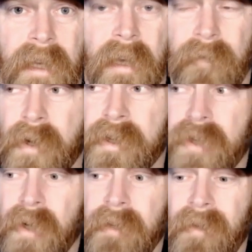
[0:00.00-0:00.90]
If you're
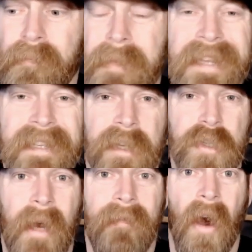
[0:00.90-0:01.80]
assertive, it means
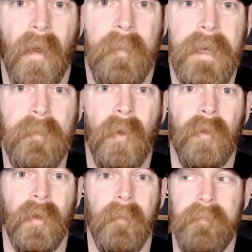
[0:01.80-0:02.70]
that you have other
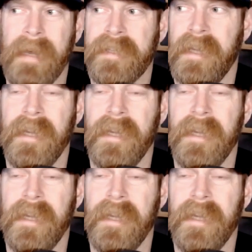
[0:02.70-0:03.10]
people's best